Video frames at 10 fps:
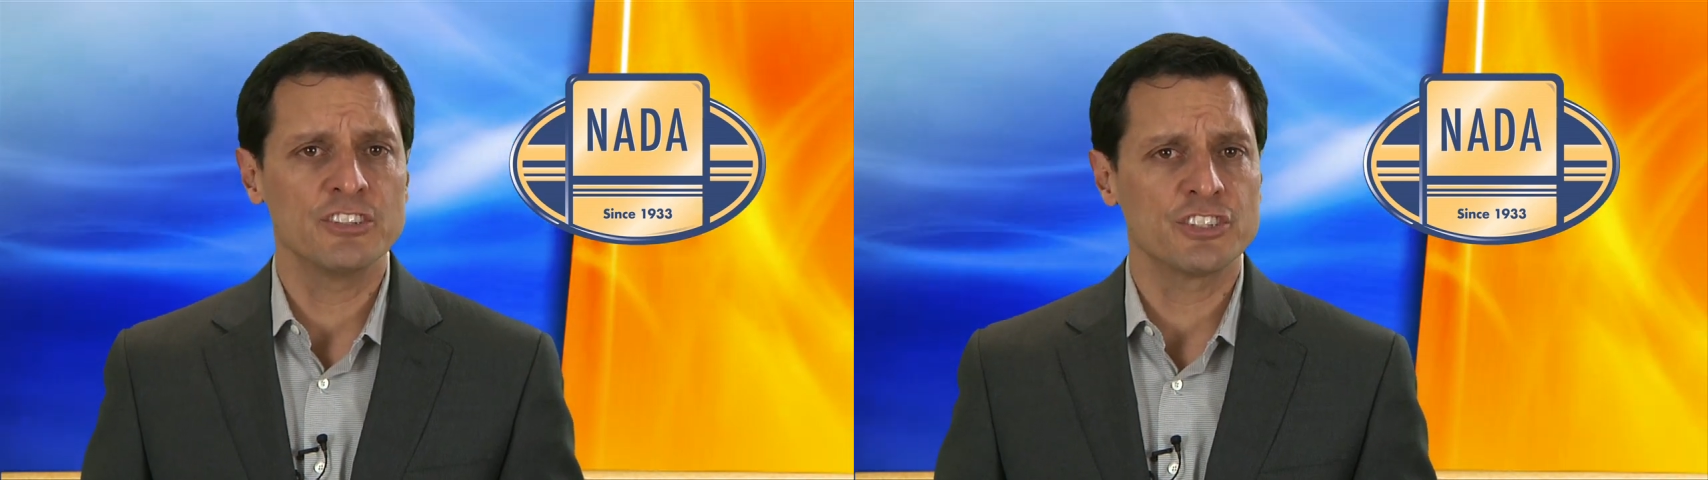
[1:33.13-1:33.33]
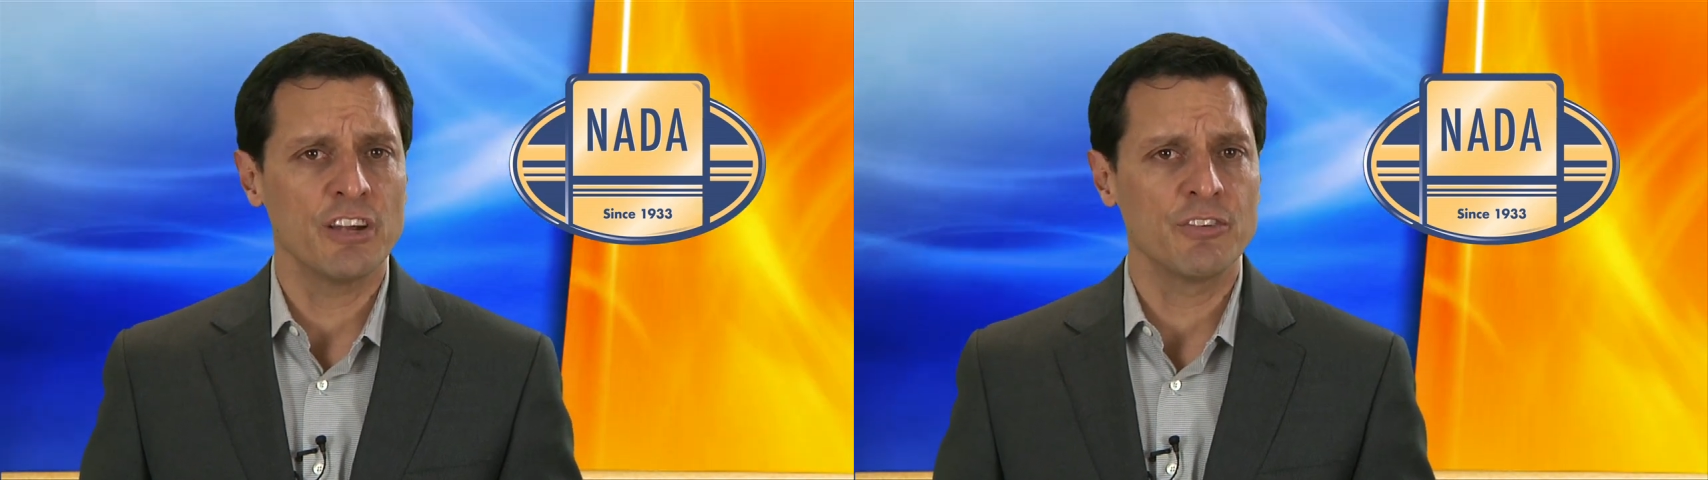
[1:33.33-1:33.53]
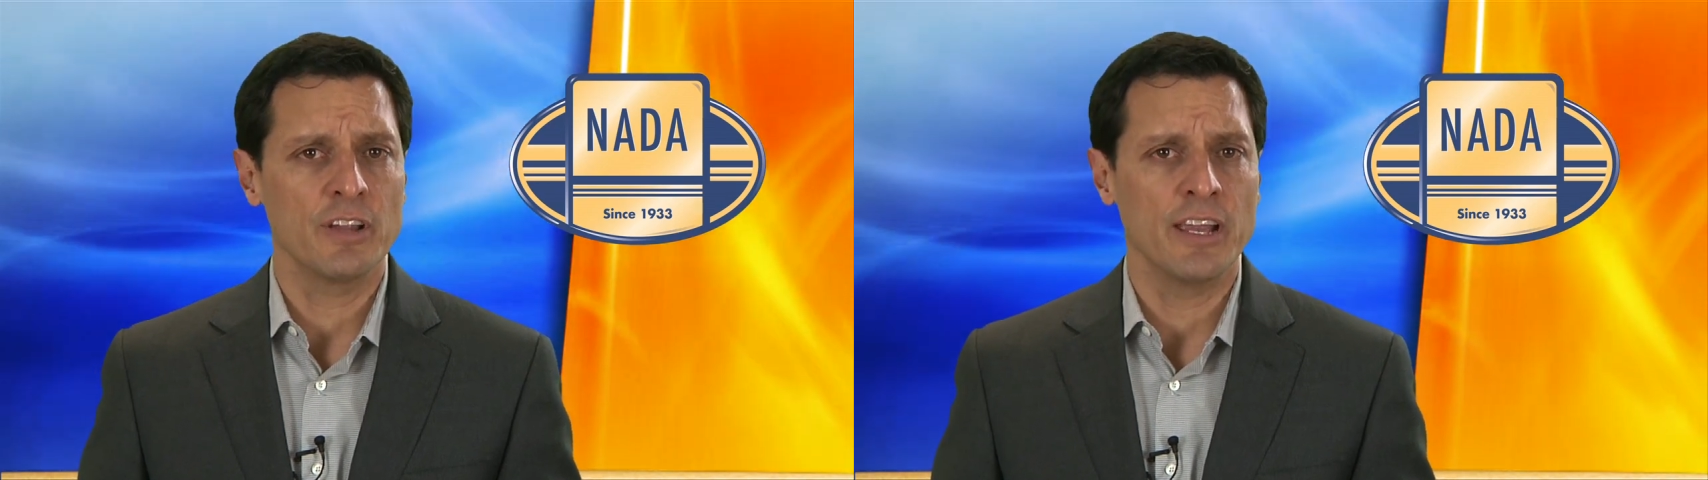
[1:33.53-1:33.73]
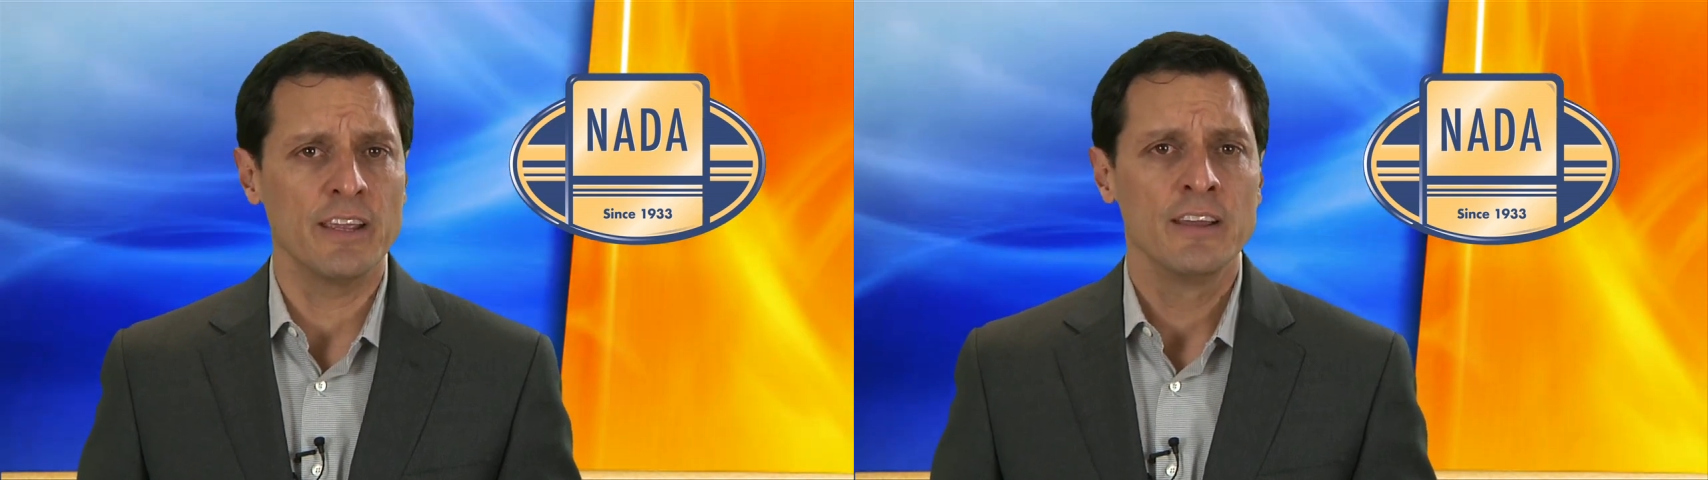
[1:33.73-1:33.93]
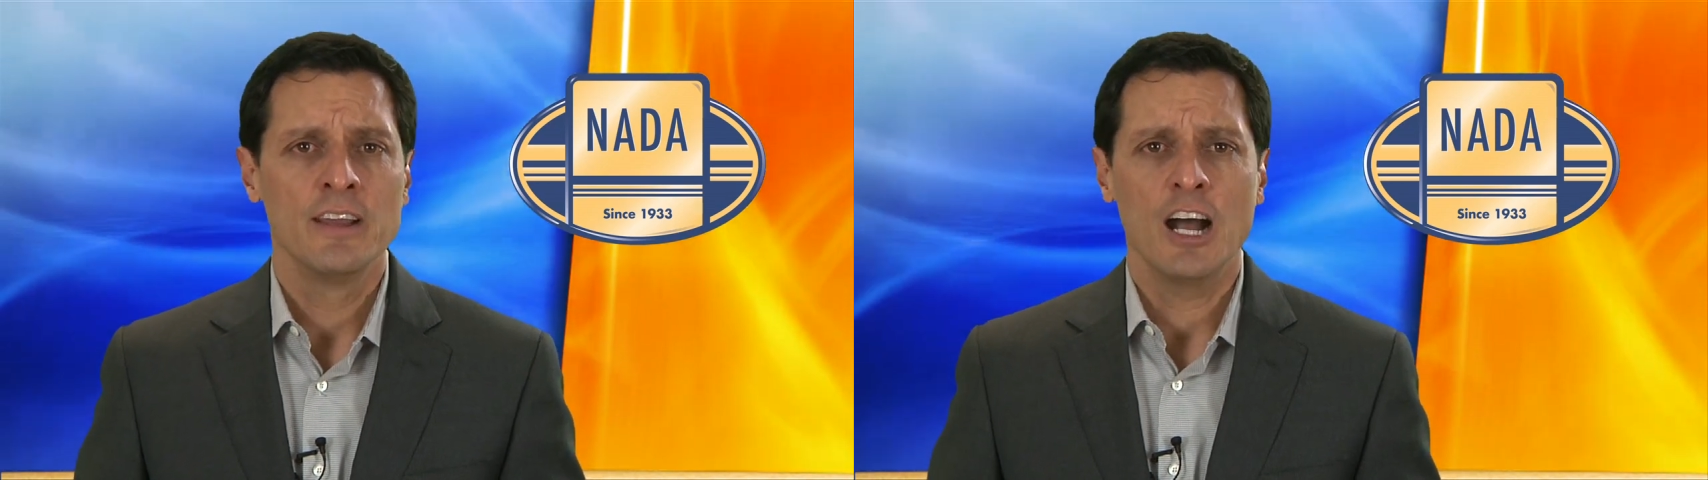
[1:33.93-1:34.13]
and
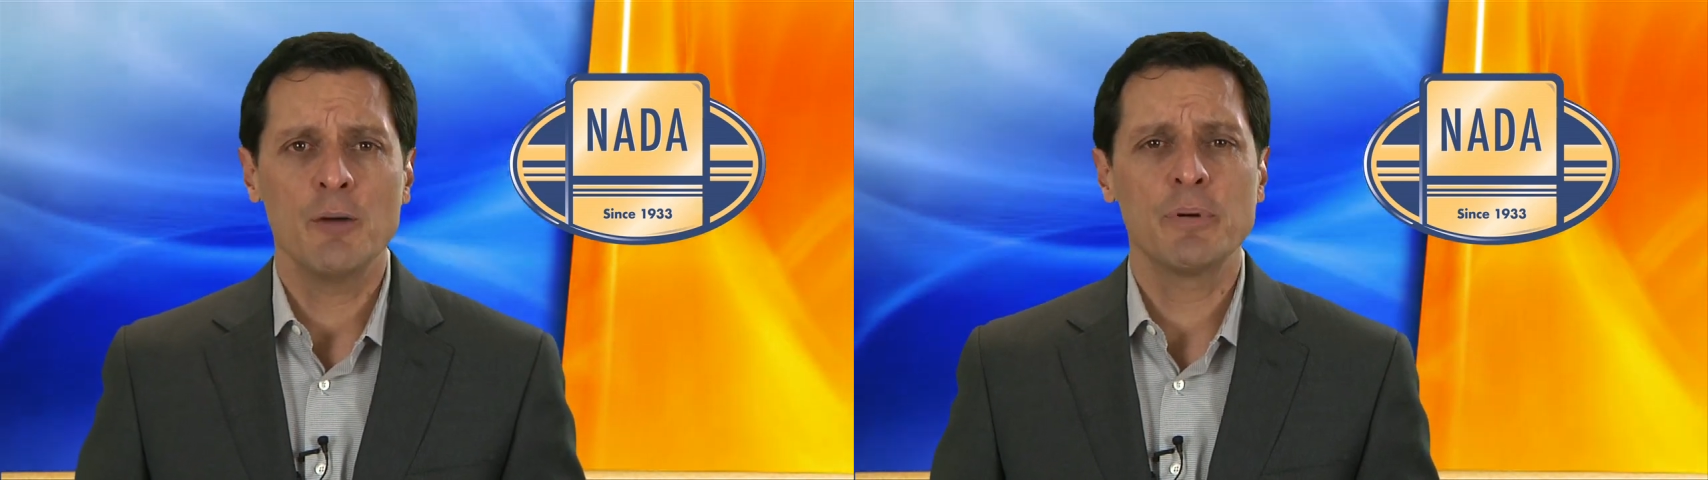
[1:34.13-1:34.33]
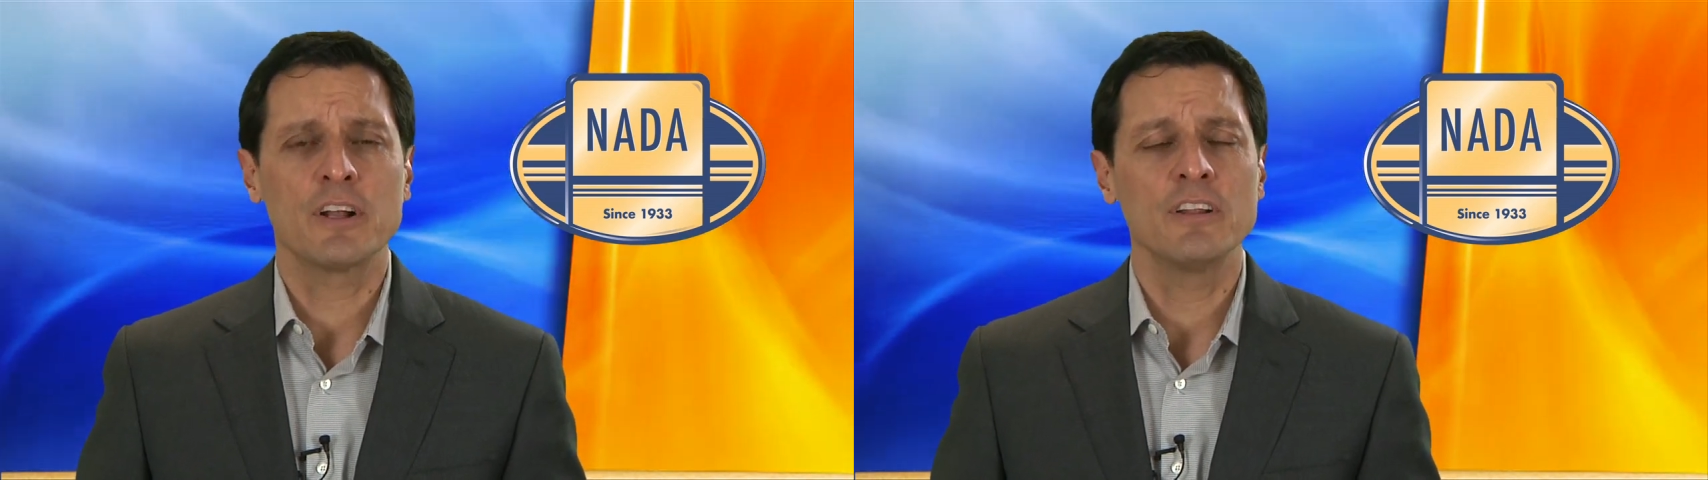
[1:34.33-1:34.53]
Chevrolet up a